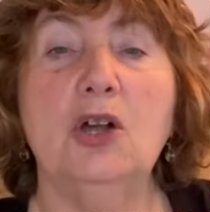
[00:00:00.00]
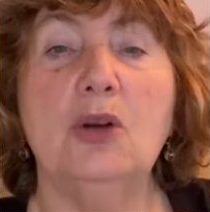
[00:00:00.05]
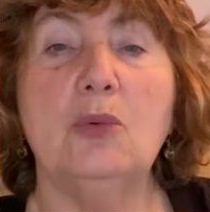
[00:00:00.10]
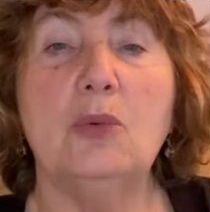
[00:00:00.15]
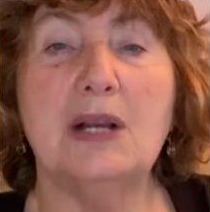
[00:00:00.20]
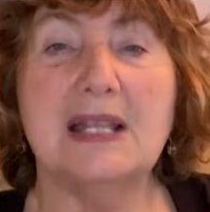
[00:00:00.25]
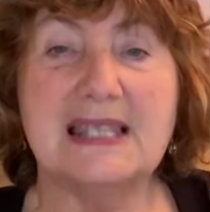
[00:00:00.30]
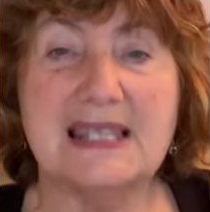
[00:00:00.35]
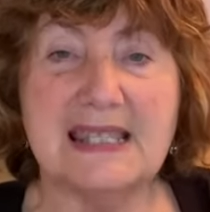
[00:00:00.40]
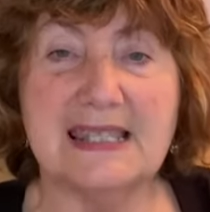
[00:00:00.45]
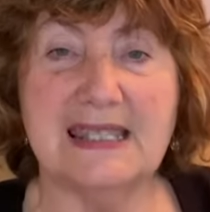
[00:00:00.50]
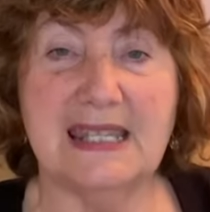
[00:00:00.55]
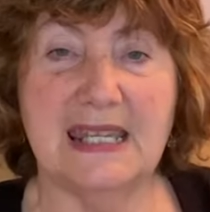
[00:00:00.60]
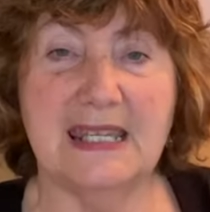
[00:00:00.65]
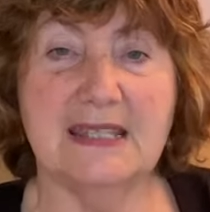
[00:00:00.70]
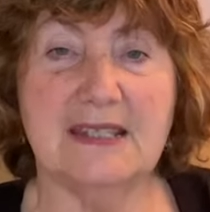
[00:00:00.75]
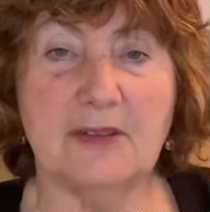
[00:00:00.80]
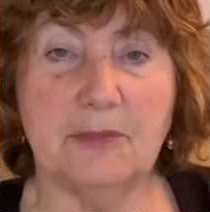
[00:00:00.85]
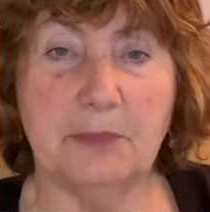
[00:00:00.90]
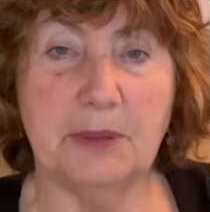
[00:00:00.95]
What
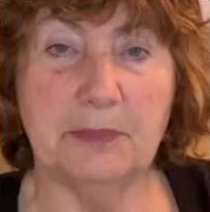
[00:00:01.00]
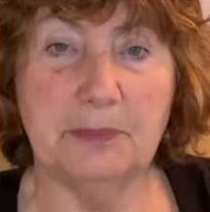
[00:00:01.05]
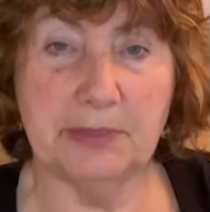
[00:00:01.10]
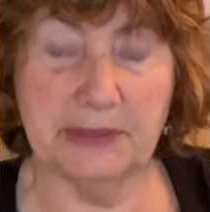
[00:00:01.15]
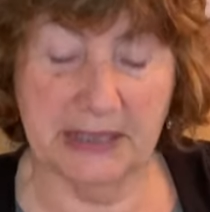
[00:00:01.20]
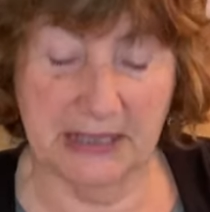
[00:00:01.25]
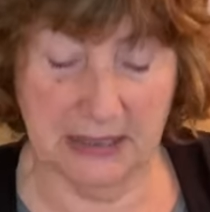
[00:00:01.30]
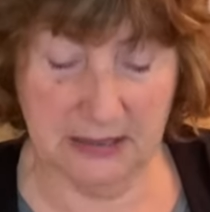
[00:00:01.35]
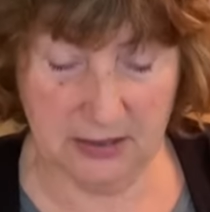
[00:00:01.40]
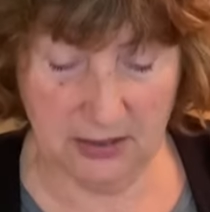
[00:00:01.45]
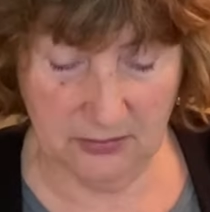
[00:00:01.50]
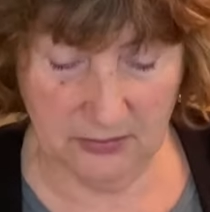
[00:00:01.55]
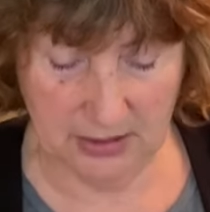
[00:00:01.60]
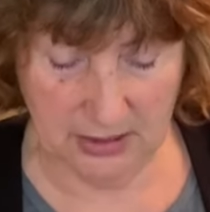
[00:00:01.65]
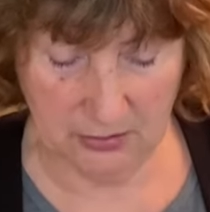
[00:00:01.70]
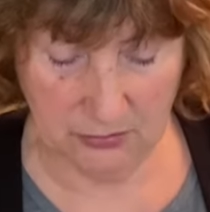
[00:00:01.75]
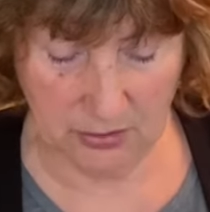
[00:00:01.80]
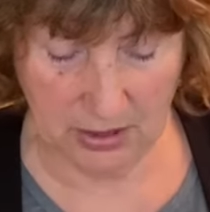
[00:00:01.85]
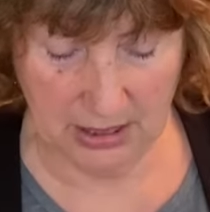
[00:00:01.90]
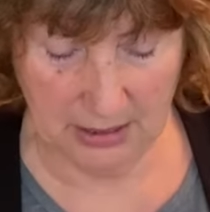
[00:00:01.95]
seeds have been planted
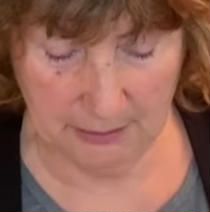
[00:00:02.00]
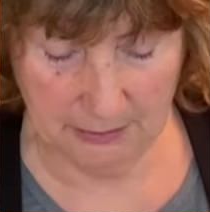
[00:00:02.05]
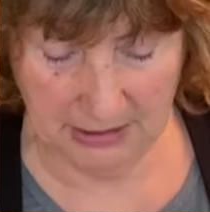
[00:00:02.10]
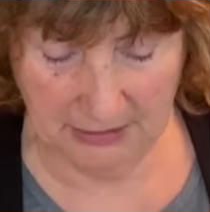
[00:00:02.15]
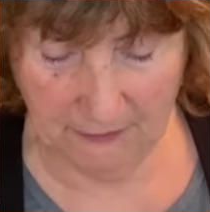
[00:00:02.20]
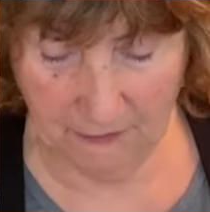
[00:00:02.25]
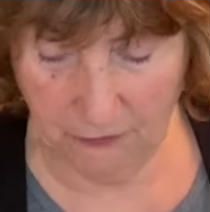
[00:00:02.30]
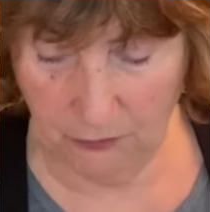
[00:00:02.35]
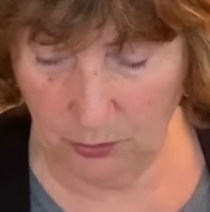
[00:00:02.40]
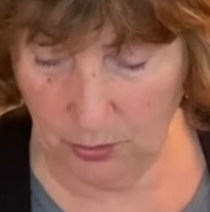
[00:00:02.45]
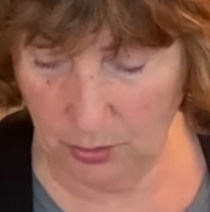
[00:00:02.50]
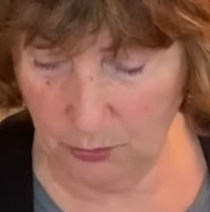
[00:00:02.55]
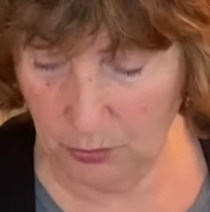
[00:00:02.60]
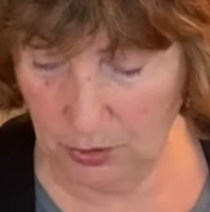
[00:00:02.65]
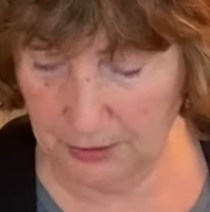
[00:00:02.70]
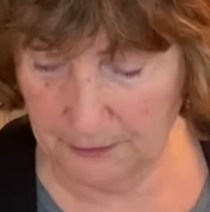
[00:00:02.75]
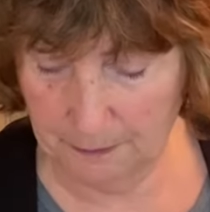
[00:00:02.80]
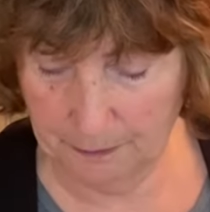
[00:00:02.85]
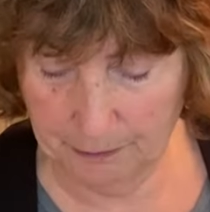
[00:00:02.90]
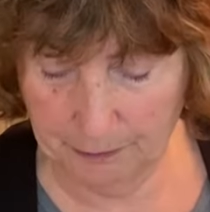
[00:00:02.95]
that are coming
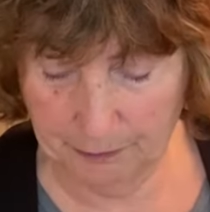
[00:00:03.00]
forward?